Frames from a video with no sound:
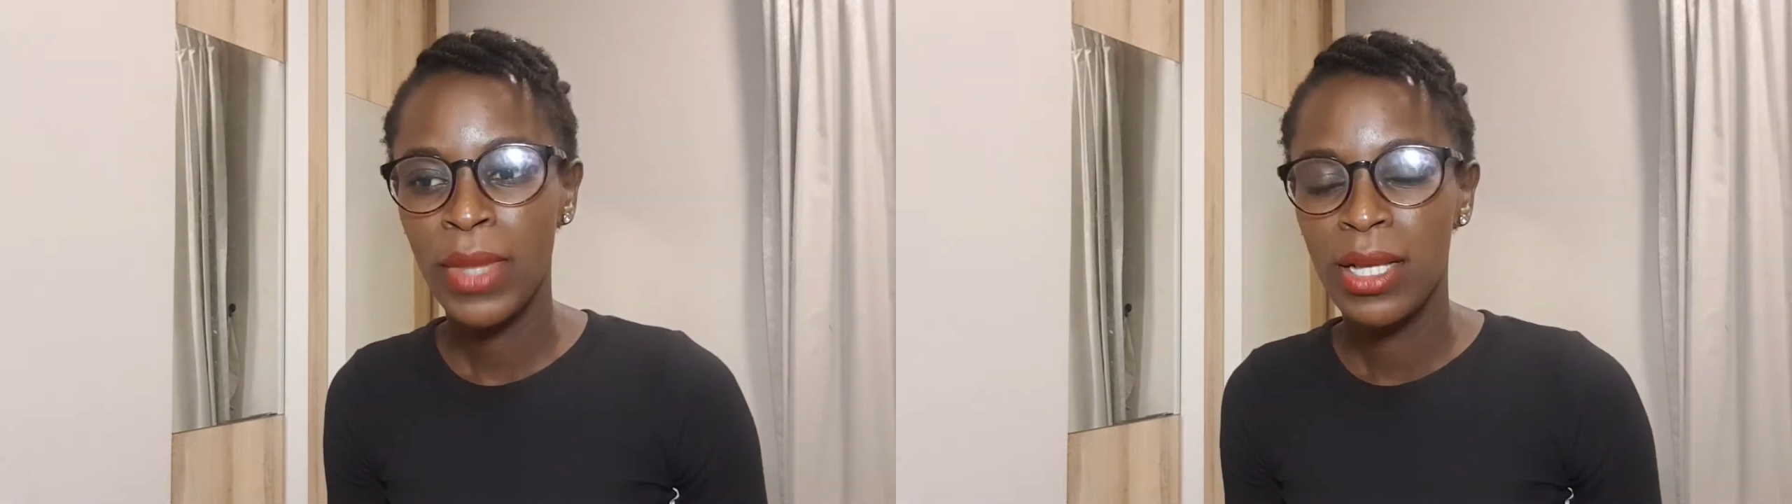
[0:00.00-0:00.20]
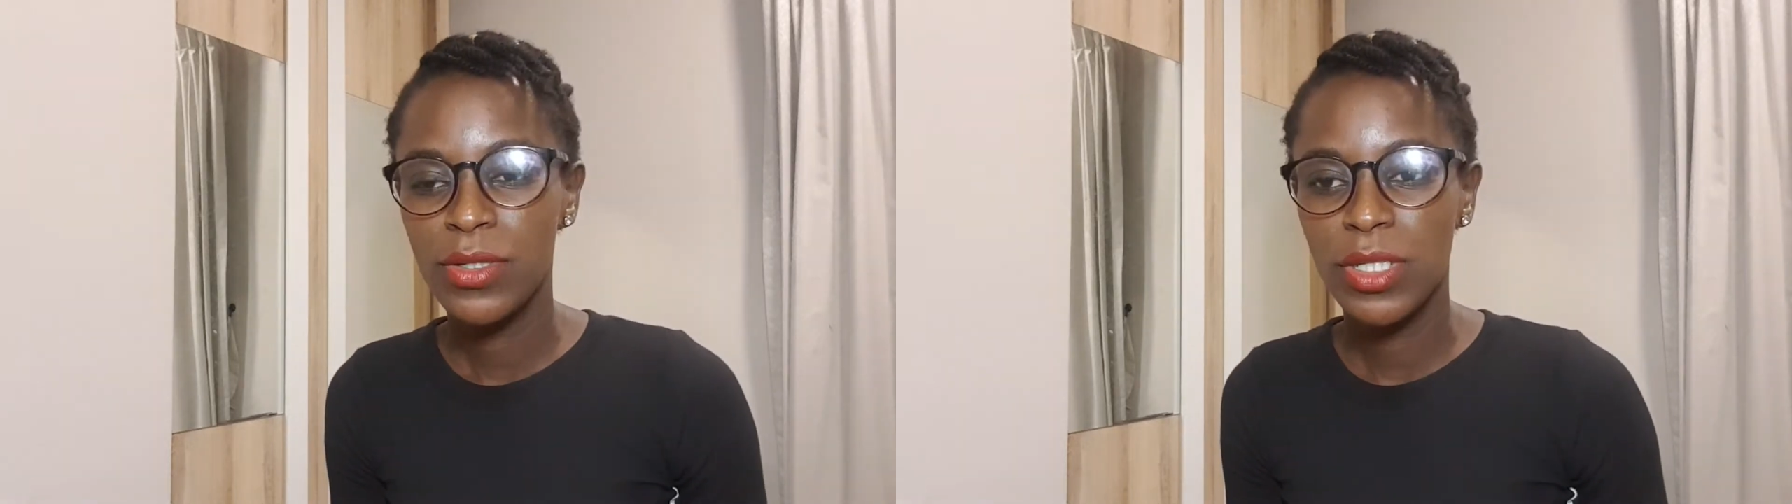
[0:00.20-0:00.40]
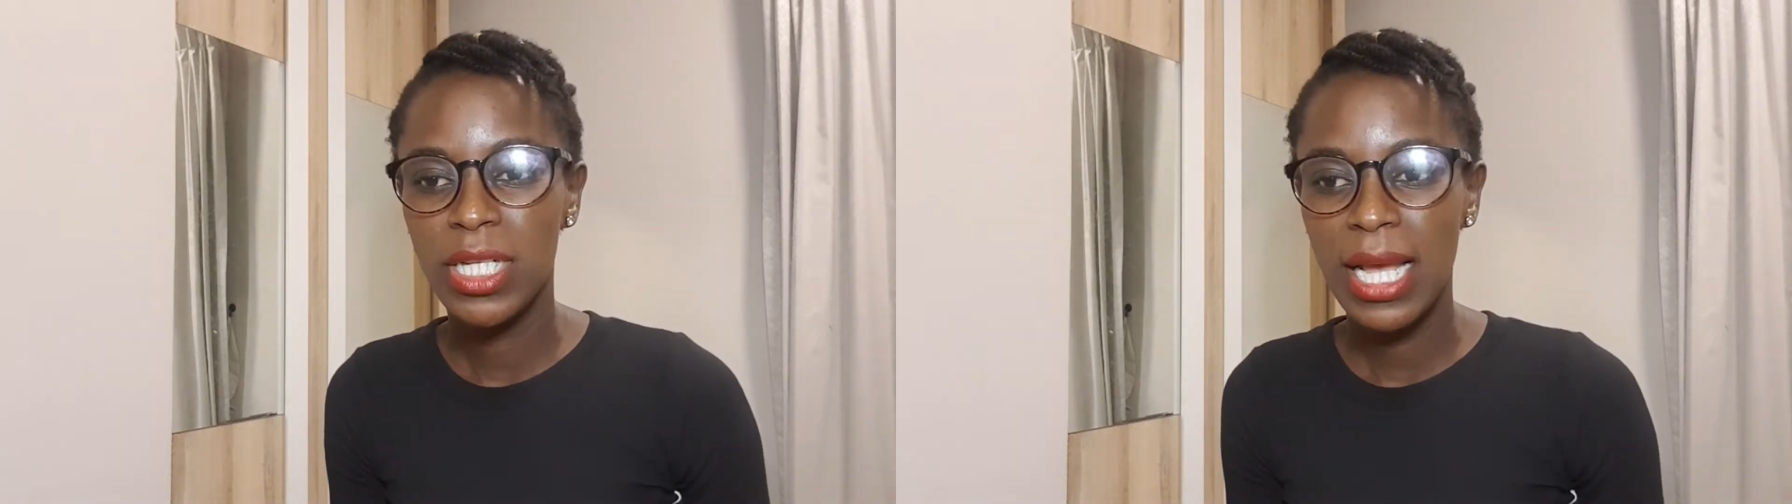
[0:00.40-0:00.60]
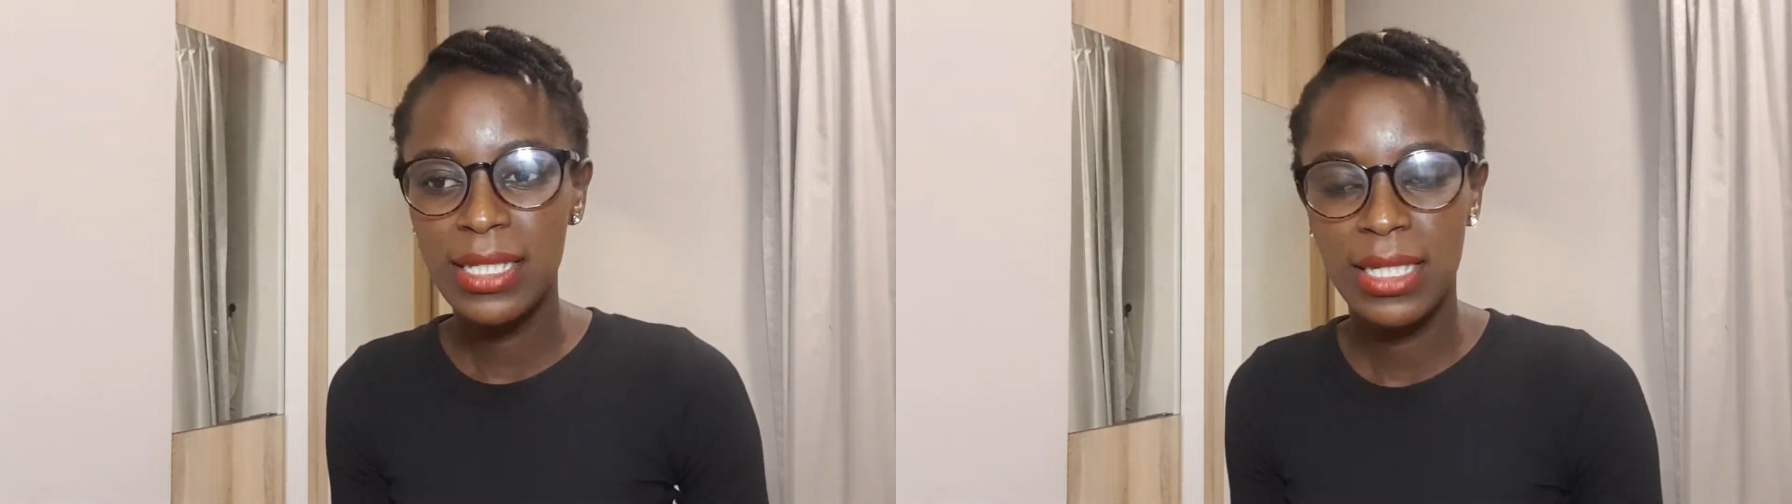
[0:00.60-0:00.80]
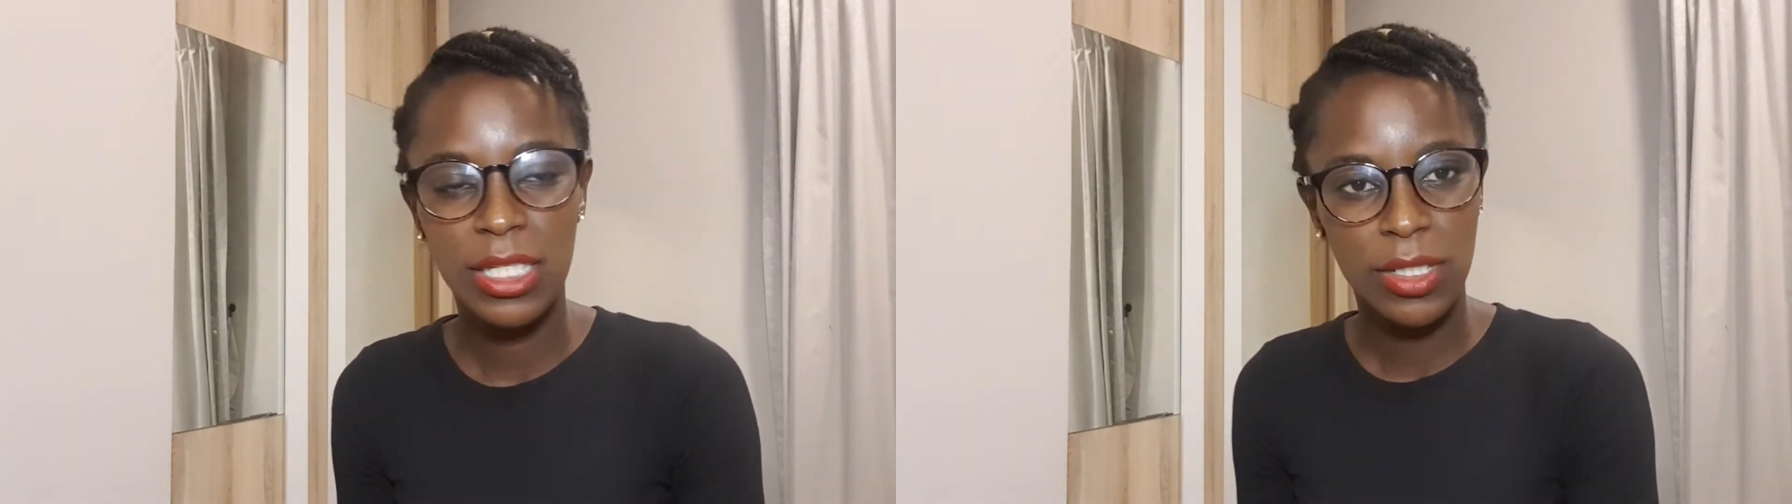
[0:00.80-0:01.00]
So she lies
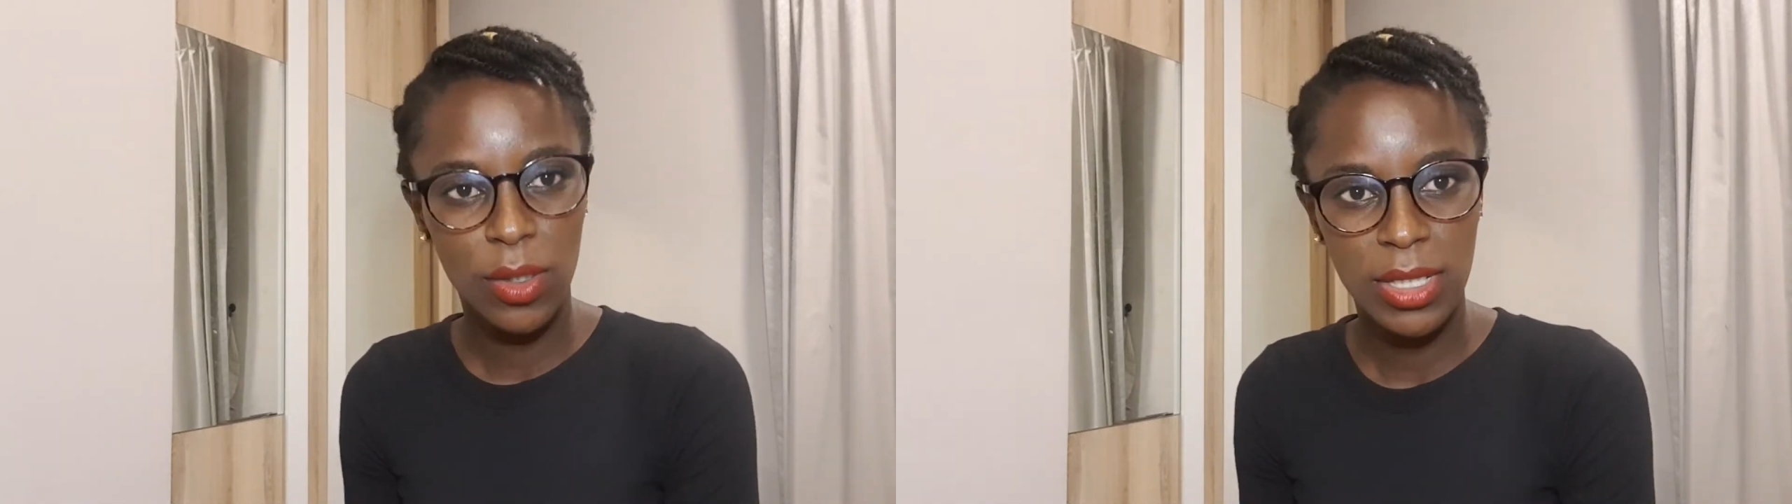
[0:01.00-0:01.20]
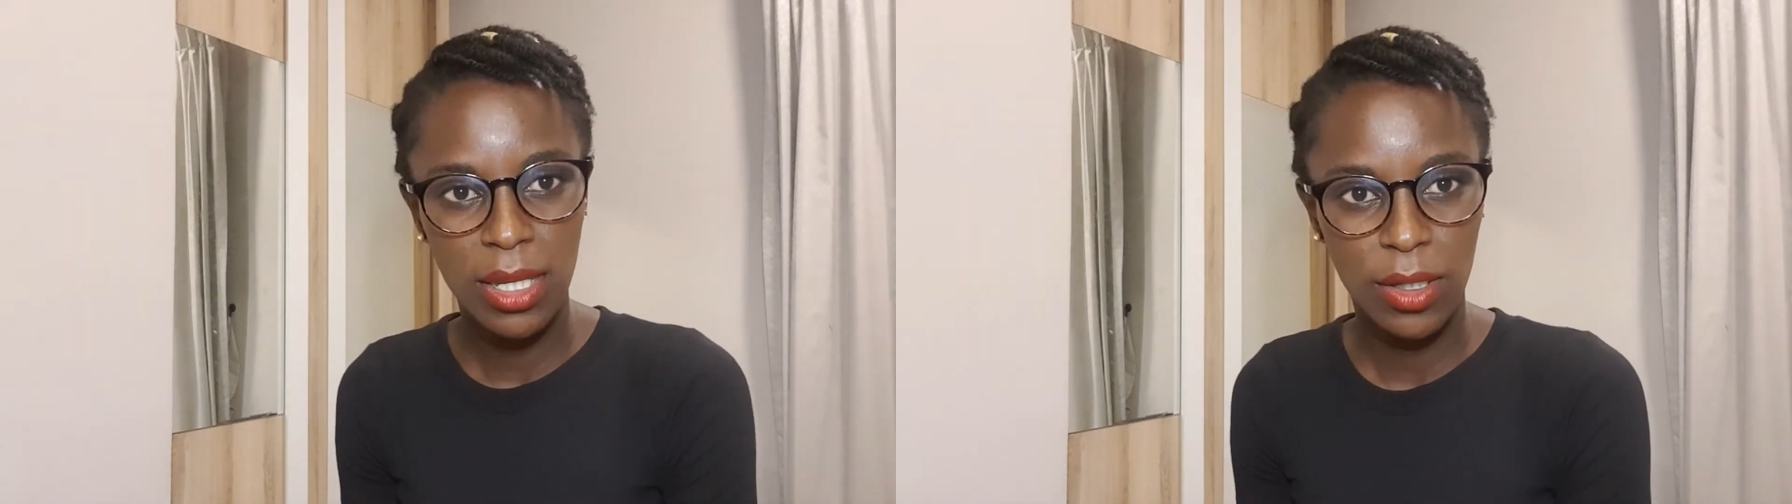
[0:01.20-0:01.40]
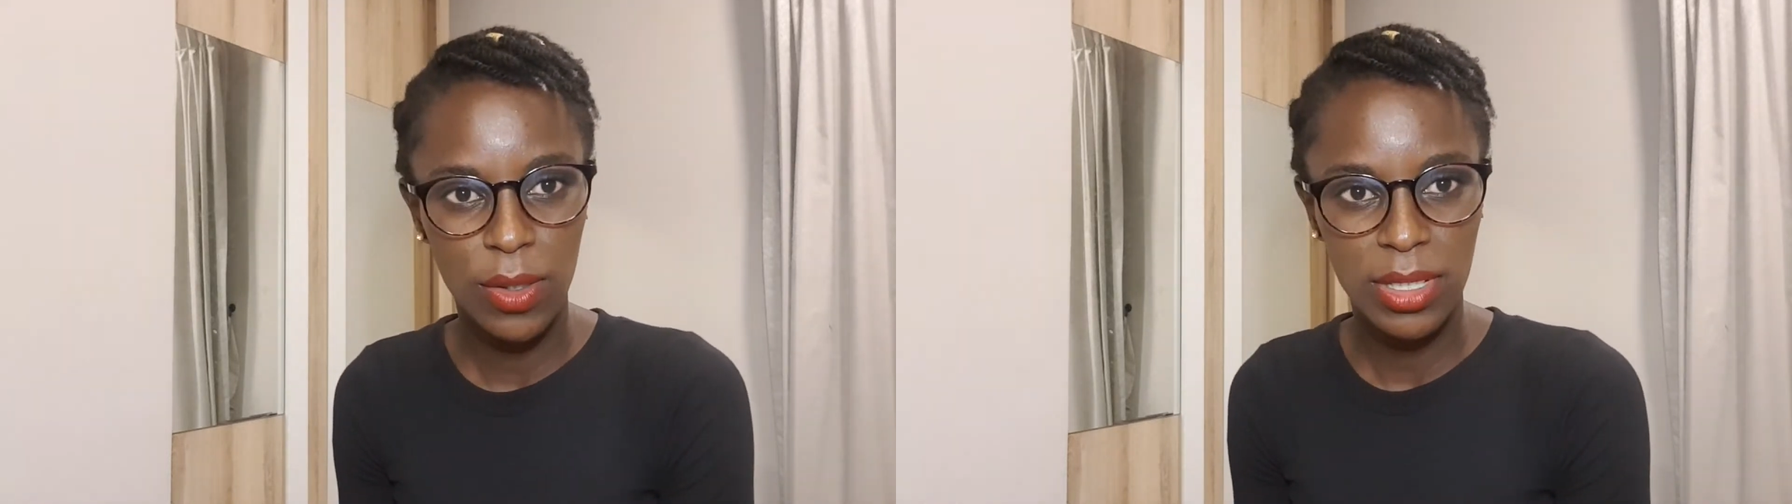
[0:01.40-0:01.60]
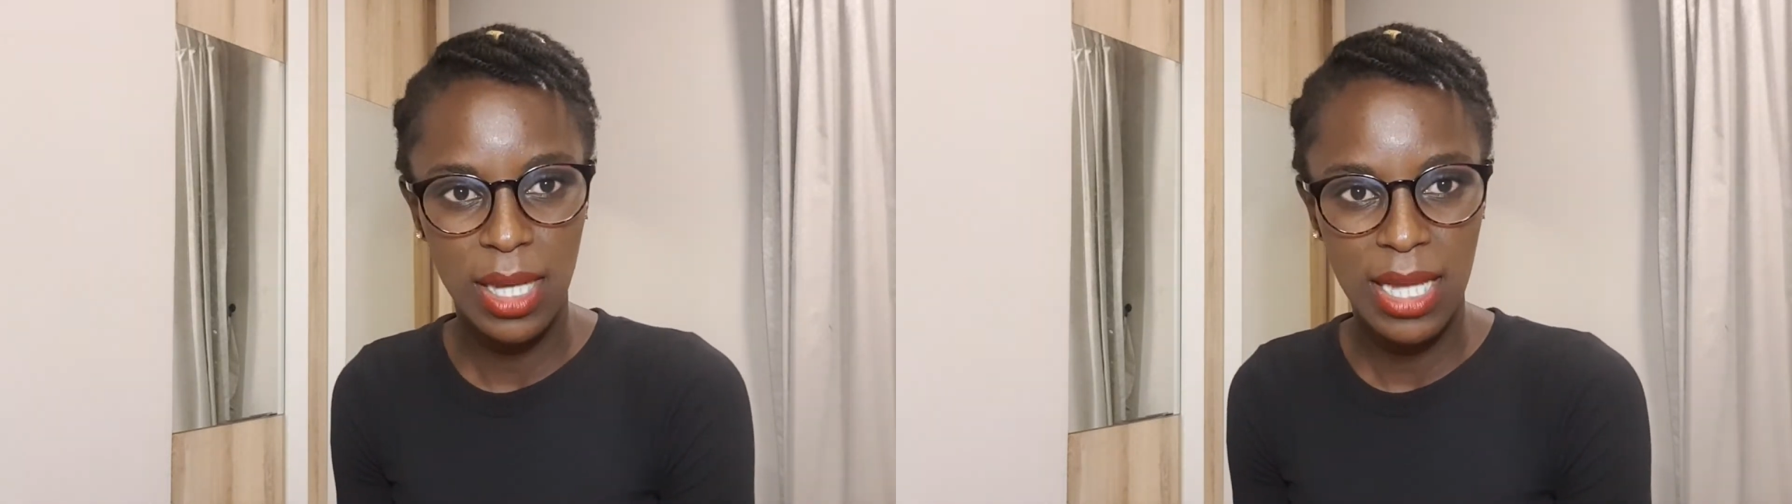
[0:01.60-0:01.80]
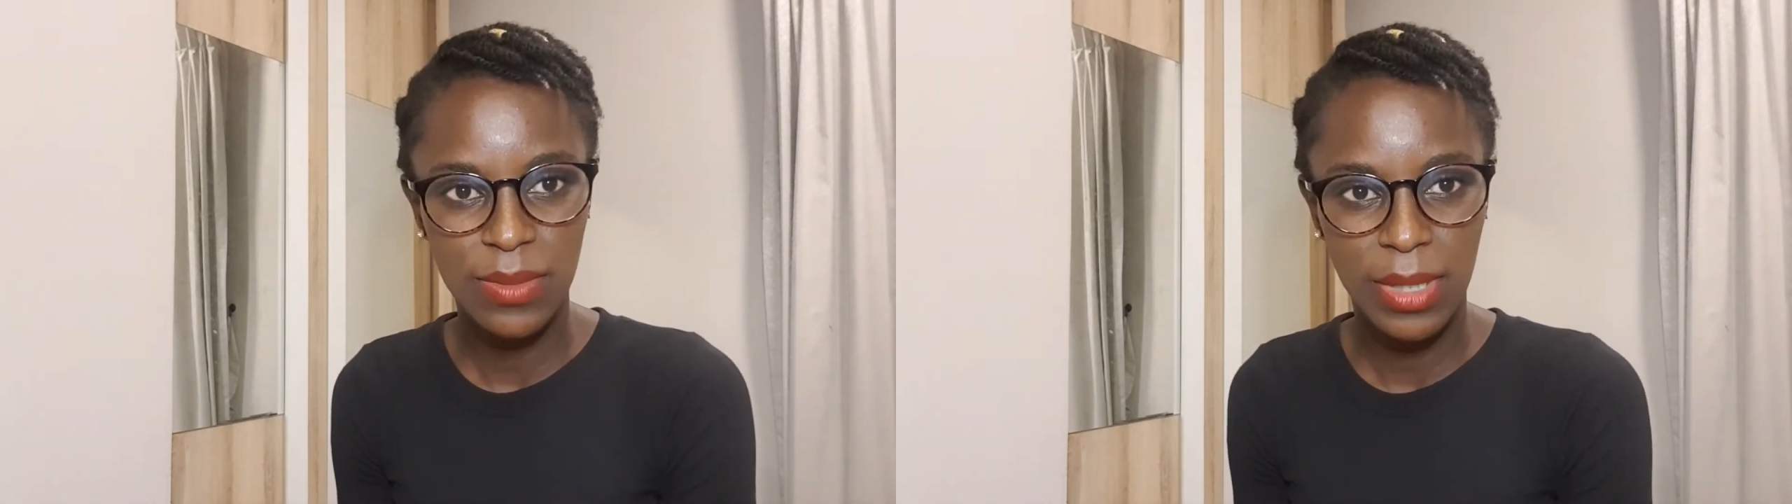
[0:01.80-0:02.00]
that she's lost her
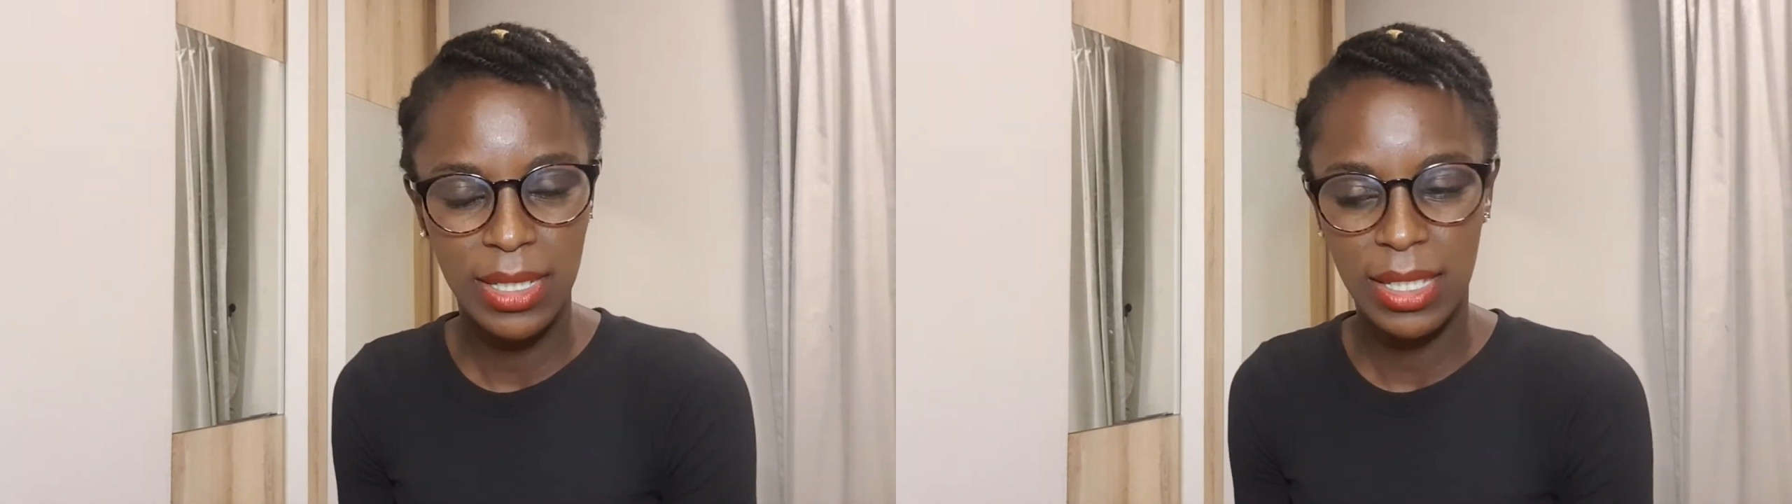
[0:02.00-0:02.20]
husband,